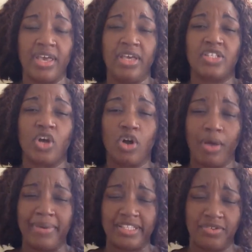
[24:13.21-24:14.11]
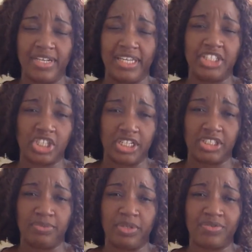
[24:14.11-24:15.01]
So come into
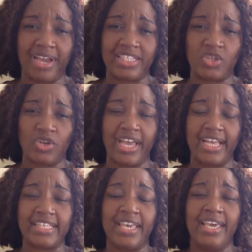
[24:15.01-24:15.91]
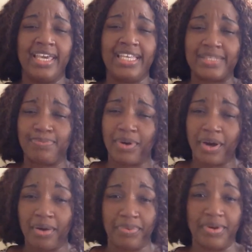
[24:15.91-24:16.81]
relationship with Christ so that his
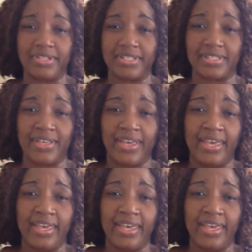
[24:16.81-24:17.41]
purpose